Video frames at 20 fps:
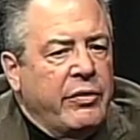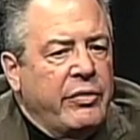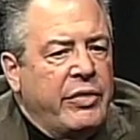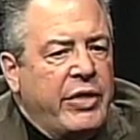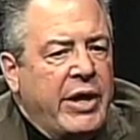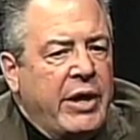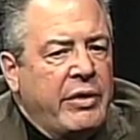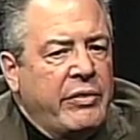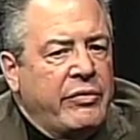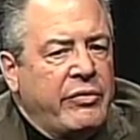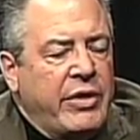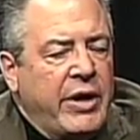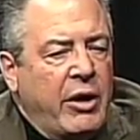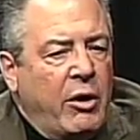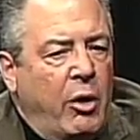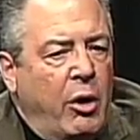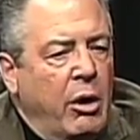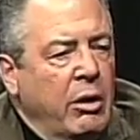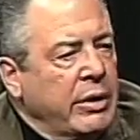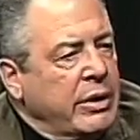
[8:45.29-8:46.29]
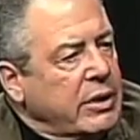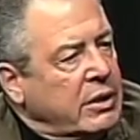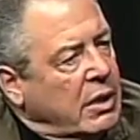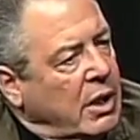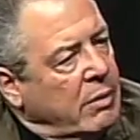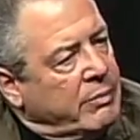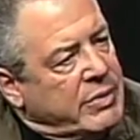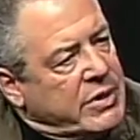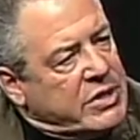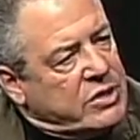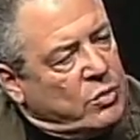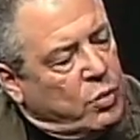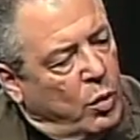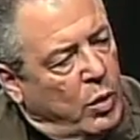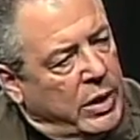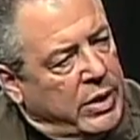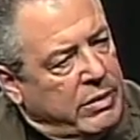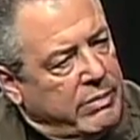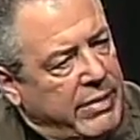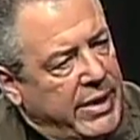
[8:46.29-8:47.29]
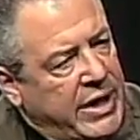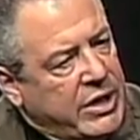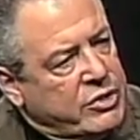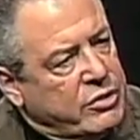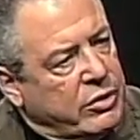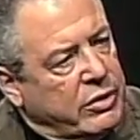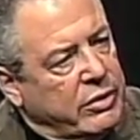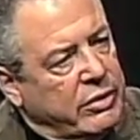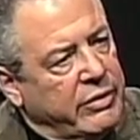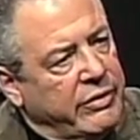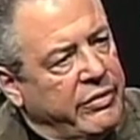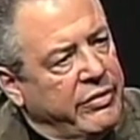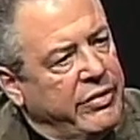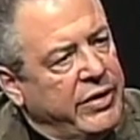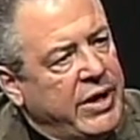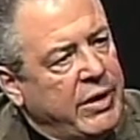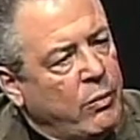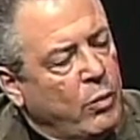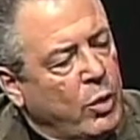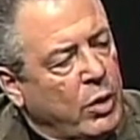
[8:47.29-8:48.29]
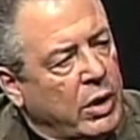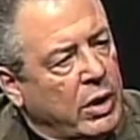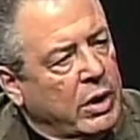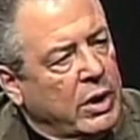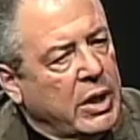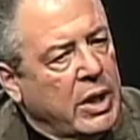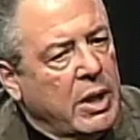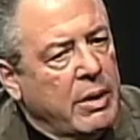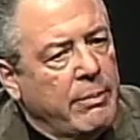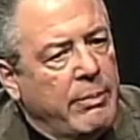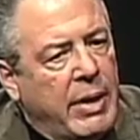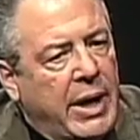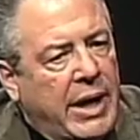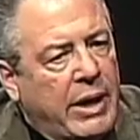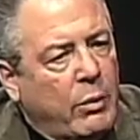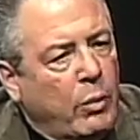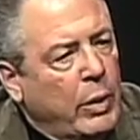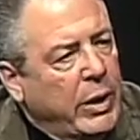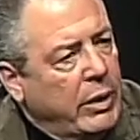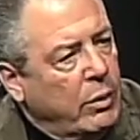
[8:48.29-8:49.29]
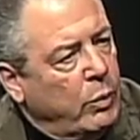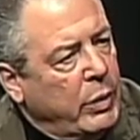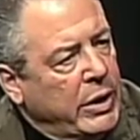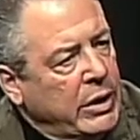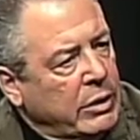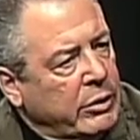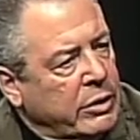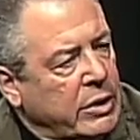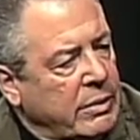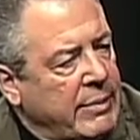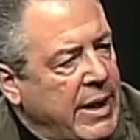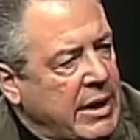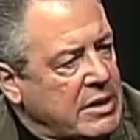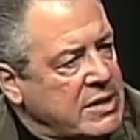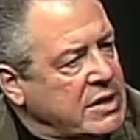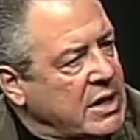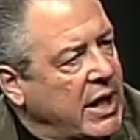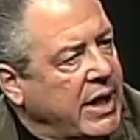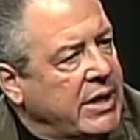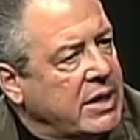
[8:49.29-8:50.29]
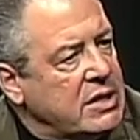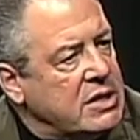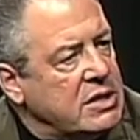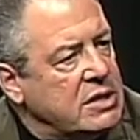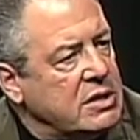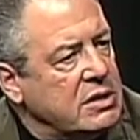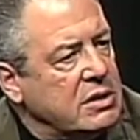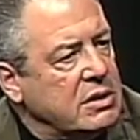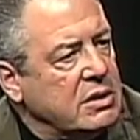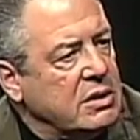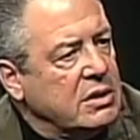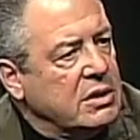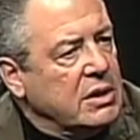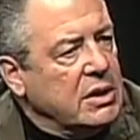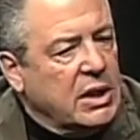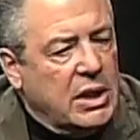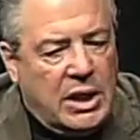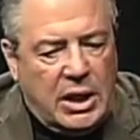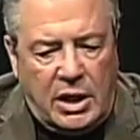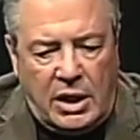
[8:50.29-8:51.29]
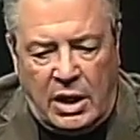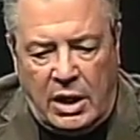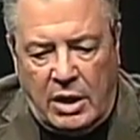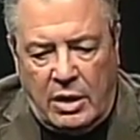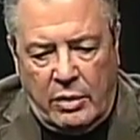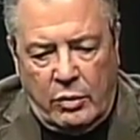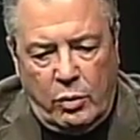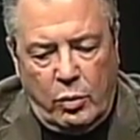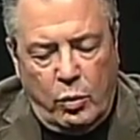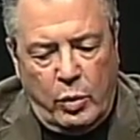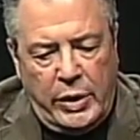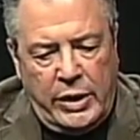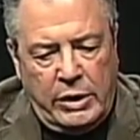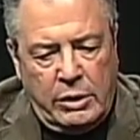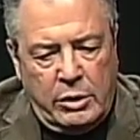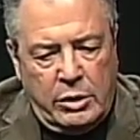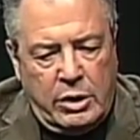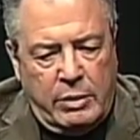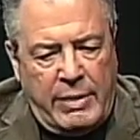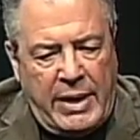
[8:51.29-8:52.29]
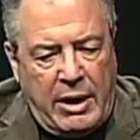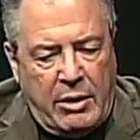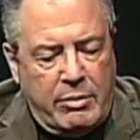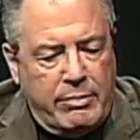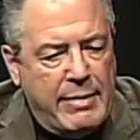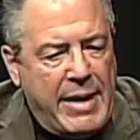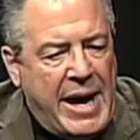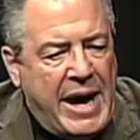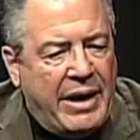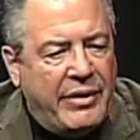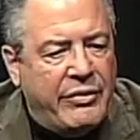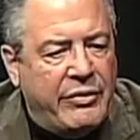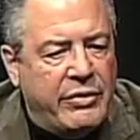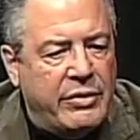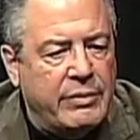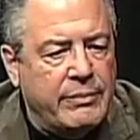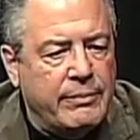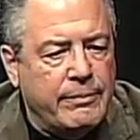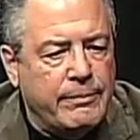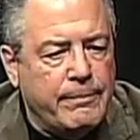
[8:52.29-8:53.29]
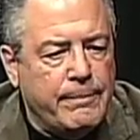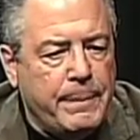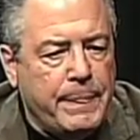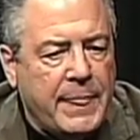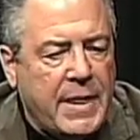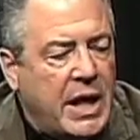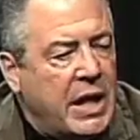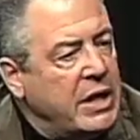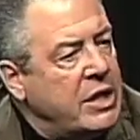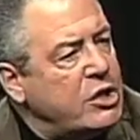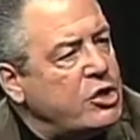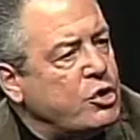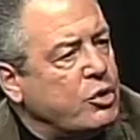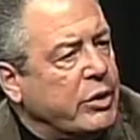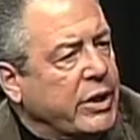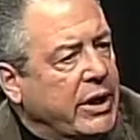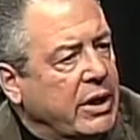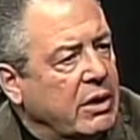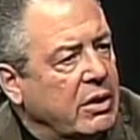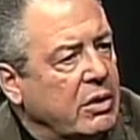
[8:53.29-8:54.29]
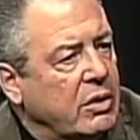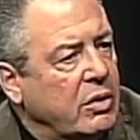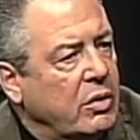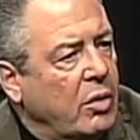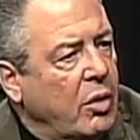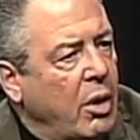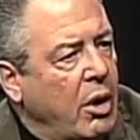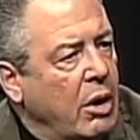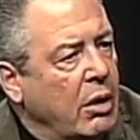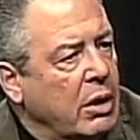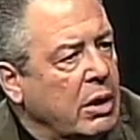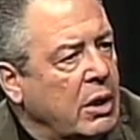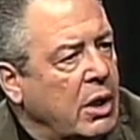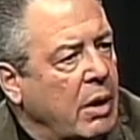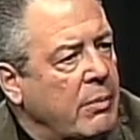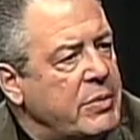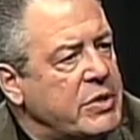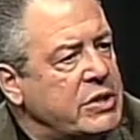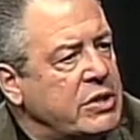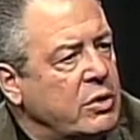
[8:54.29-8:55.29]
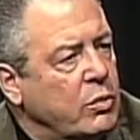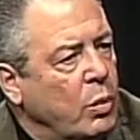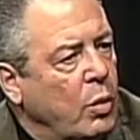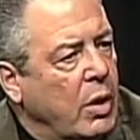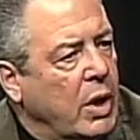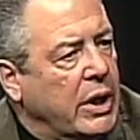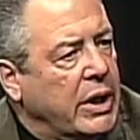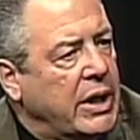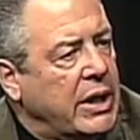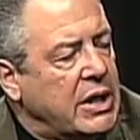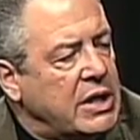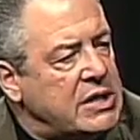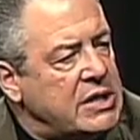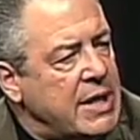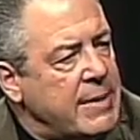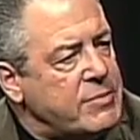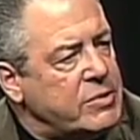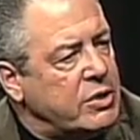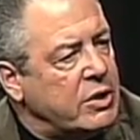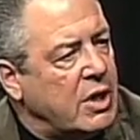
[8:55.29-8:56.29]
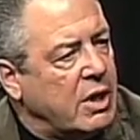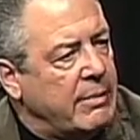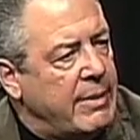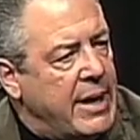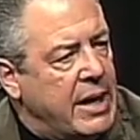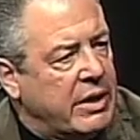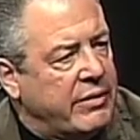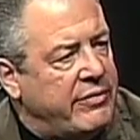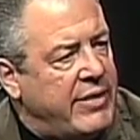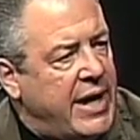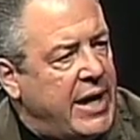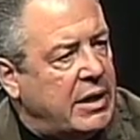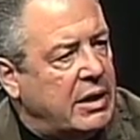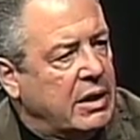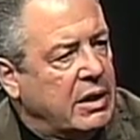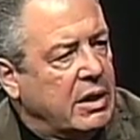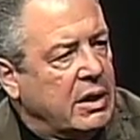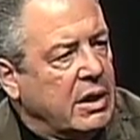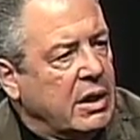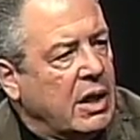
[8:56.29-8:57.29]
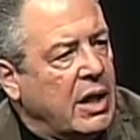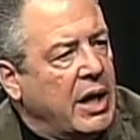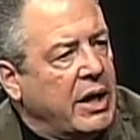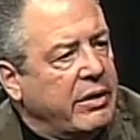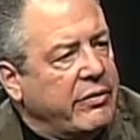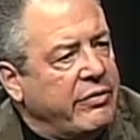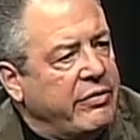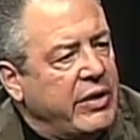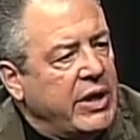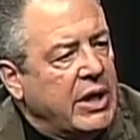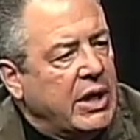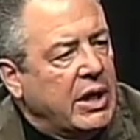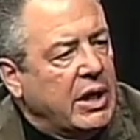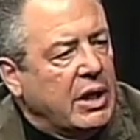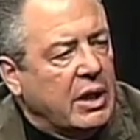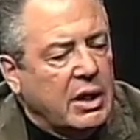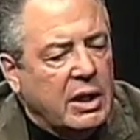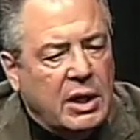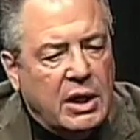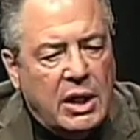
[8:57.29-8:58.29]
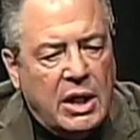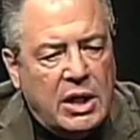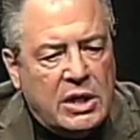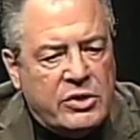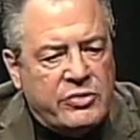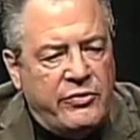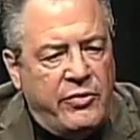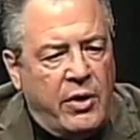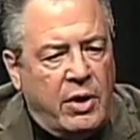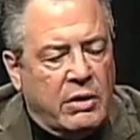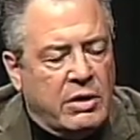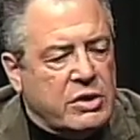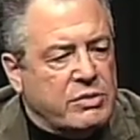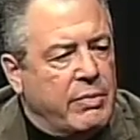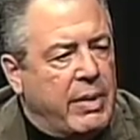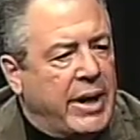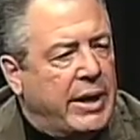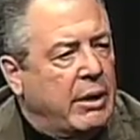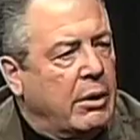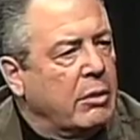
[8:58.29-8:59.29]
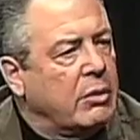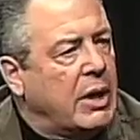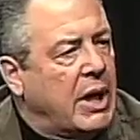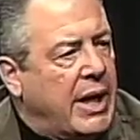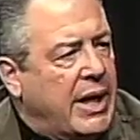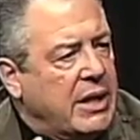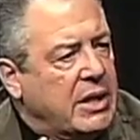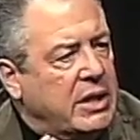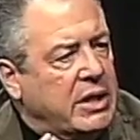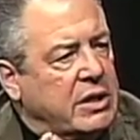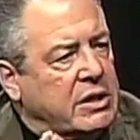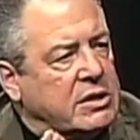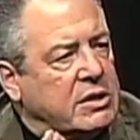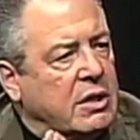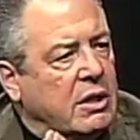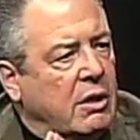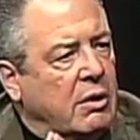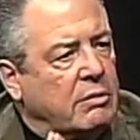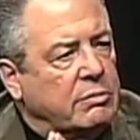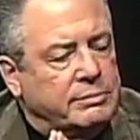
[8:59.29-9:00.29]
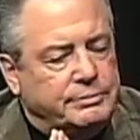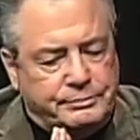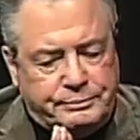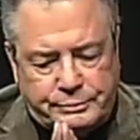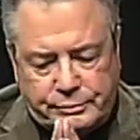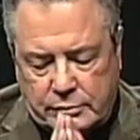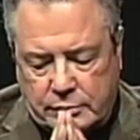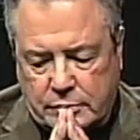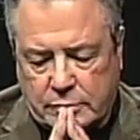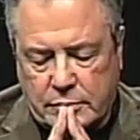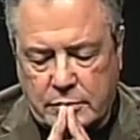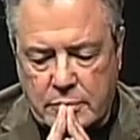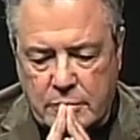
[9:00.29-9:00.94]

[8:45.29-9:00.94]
they, they all encompass one major theme whereby we, we learn about science, uh, we learn about math, and history all encompassed in one. And it seems to come out of that kind of thinking. As far as my own ideas go, mm -hmm.